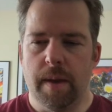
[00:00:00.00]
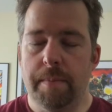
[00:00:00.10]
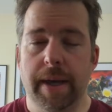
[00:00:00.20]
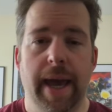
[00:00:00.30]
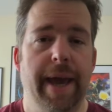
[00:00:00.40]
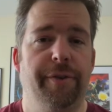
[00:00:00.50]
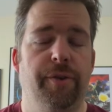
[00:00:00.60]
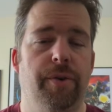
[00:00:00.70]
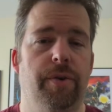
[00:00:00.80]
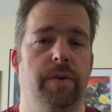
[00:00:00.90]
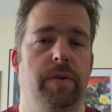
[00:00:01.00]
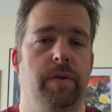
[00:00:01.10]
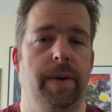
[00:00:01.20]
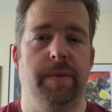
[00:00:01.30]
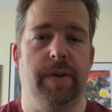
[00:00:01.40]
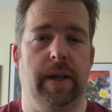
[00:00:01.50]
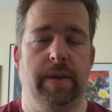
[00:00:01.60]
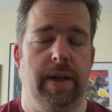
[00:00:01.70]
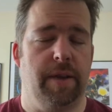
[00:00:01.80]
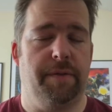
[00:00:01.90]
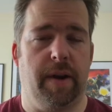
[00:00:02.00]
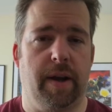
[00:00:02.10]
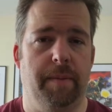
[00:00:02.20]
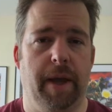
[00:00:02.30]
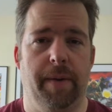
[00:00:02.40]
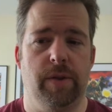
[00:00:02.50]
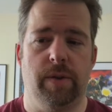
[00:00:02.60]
But yeah, so he was selling the disc for a couple of quid.